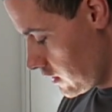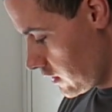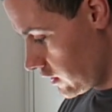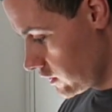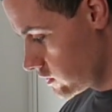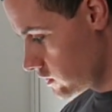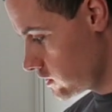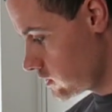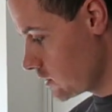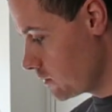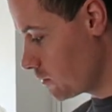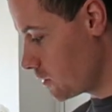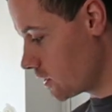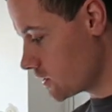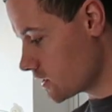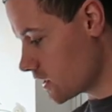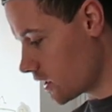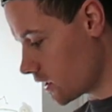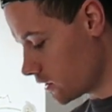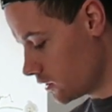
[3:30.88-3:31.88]
It's as simple
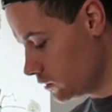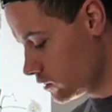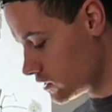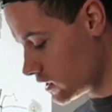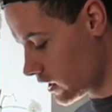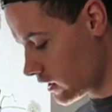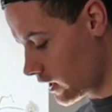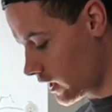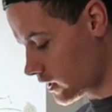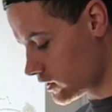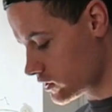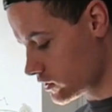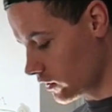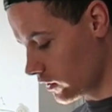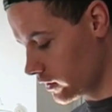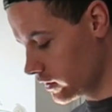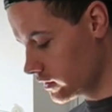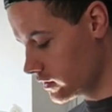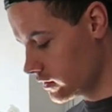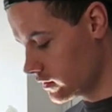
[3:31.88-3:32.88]
as that. You set that
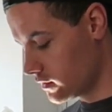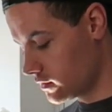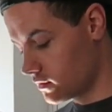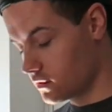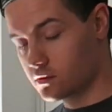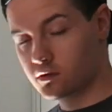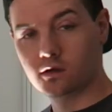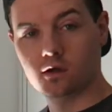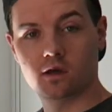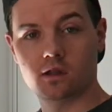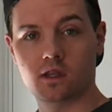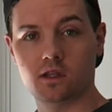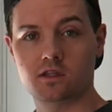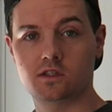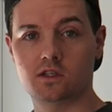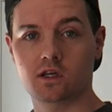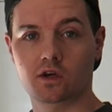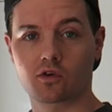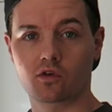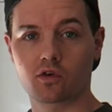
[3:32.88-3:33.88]
aside and then
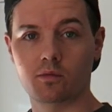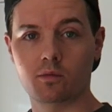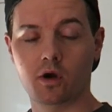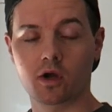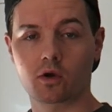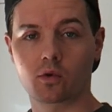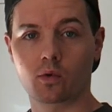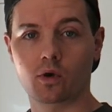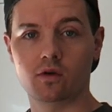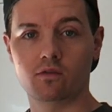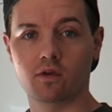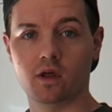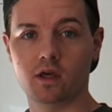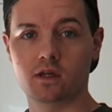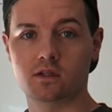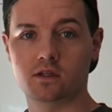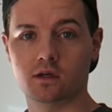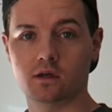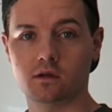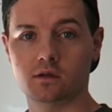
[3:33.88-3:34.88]
stick it in the microwave
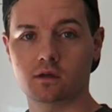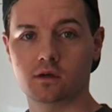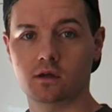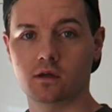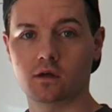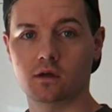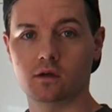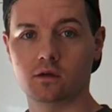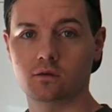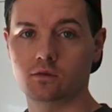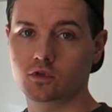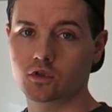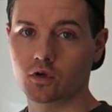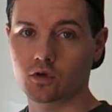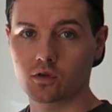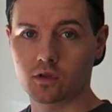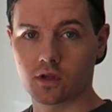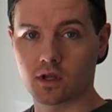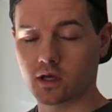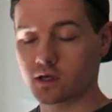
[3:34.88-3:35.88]
later, and I'll show
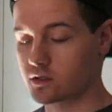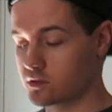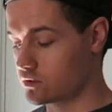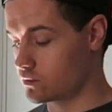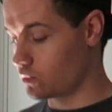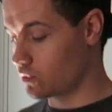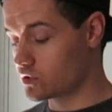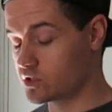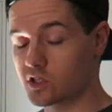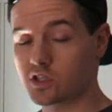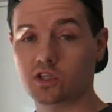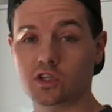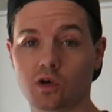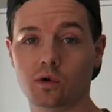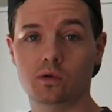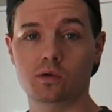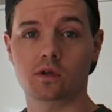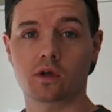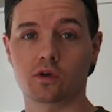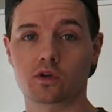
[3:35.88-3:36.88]
you the next, once it's
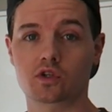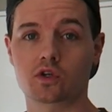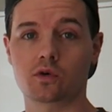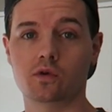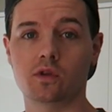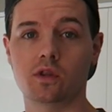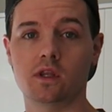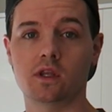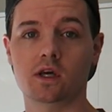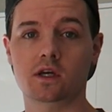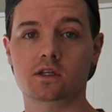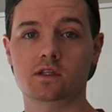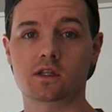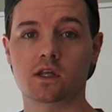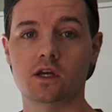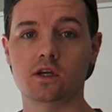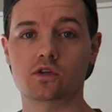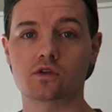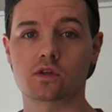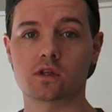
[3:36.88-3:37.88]
soaked, I'll show you the next
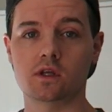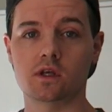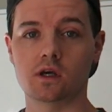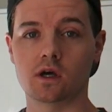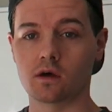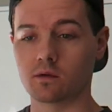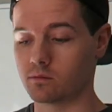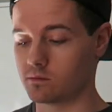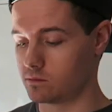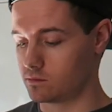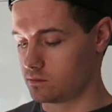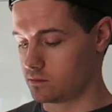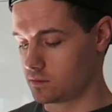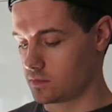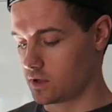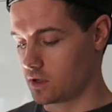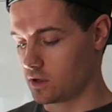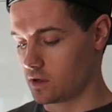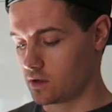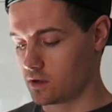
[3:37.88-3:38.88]
stage of the
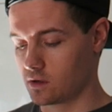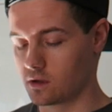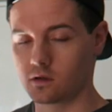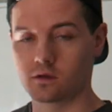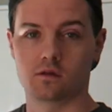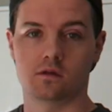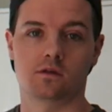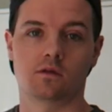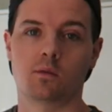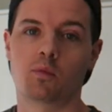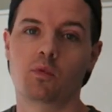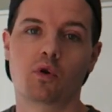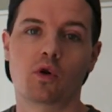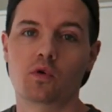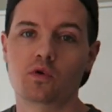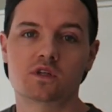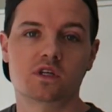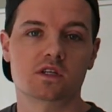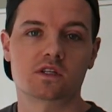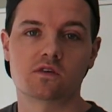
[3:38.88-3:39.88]

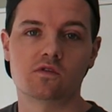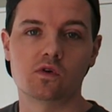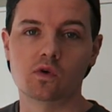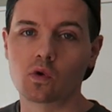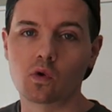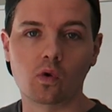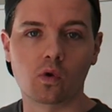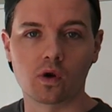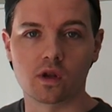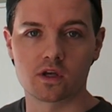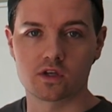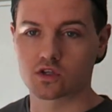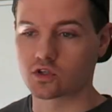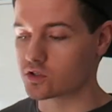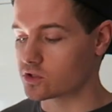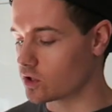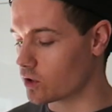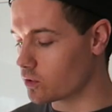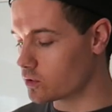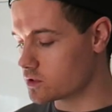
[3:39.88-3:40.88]
process, if you call it. It's
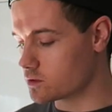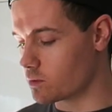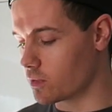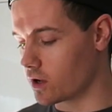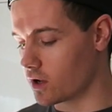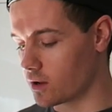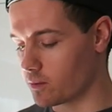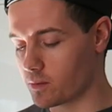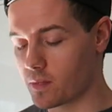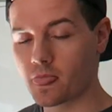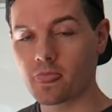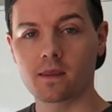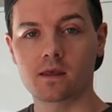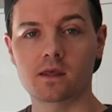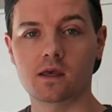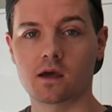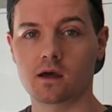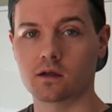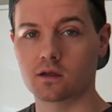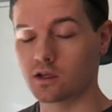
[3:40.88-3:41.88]
just oats, but
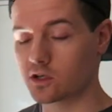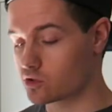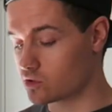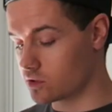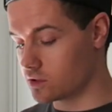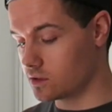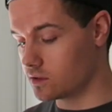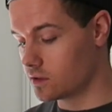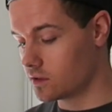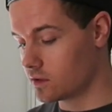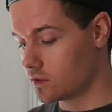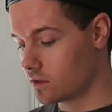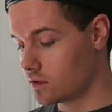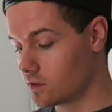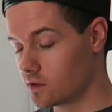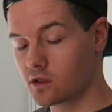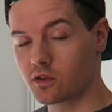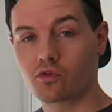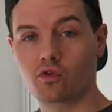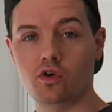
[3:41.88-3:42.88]
yeah, literally
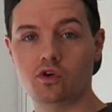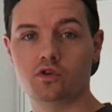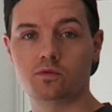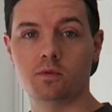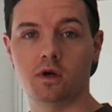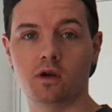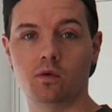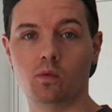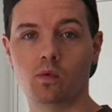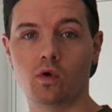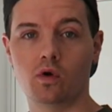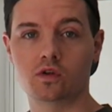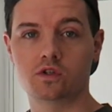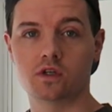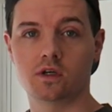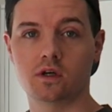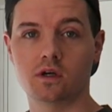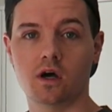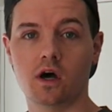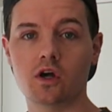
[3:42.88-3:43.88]
300 ml of
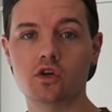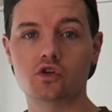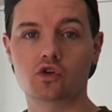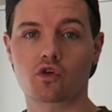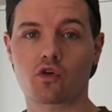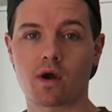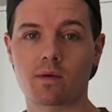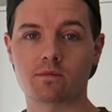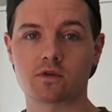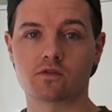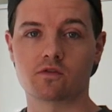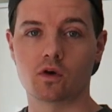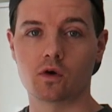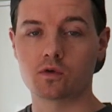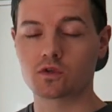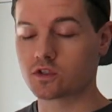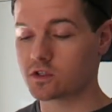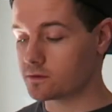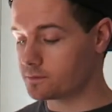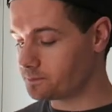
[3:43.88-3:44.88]
water, 100 grams of
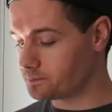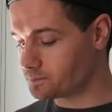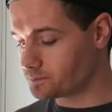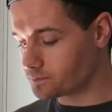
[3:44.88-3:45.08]
oats,